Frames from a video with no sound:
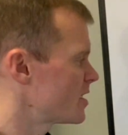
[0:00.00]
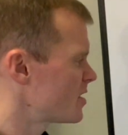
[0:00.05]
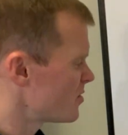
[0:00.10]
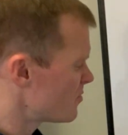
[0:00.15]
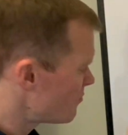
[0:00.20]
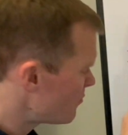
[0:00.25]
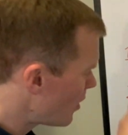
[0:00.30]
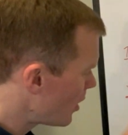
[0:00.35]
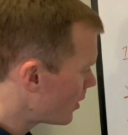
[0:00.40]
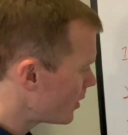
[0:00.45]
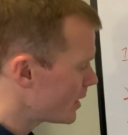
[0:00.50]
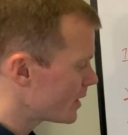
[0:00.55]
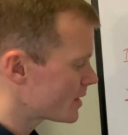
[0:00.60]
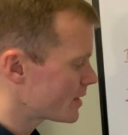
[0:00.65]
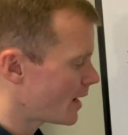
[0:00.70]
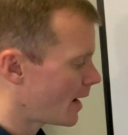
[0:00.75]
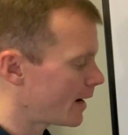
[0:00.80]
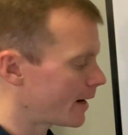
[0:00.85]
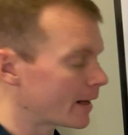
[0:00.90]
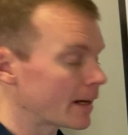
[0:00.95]
It's very
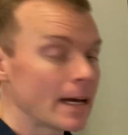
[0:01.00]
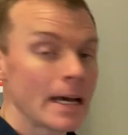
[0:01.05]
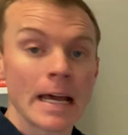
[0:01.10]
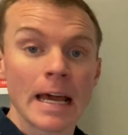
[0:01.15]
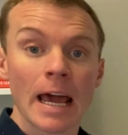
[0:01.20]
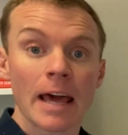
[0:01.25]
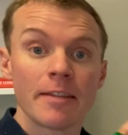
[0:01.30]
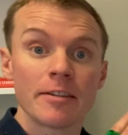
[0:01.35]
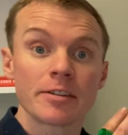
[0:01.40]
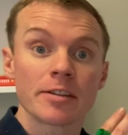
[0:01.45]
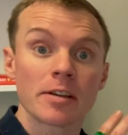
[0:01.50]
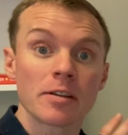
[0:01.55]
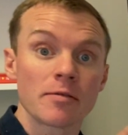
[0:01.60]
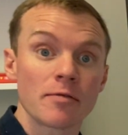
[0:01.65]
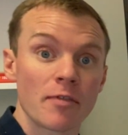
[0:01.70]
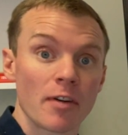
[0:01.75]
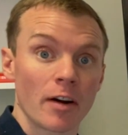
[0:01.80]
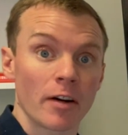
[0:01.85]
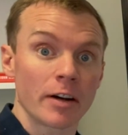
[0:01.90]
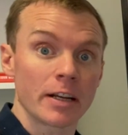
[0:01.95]
exciting, and this is
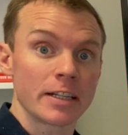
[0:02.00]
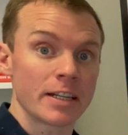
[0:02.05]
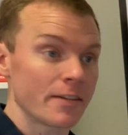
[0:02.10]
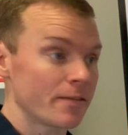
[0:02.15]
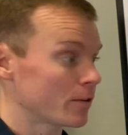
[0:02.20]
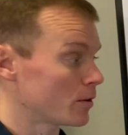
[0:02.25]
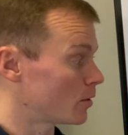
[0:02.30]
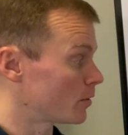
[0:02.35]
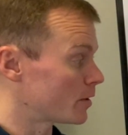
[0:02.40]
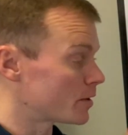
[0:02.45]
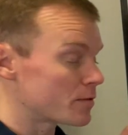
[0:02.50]
very difficult.